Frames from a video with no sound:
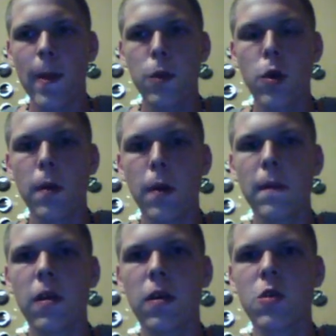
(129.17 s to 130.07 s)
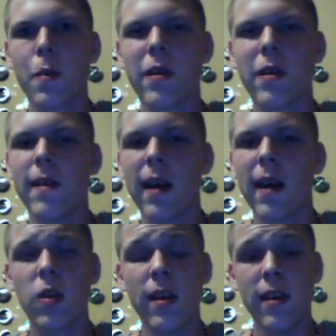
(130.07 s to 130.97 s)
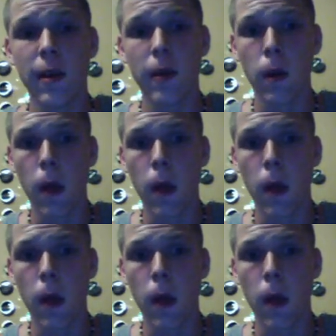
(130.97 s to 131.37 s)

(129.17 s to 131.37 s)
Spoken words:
Sometime in October in 9th grade year.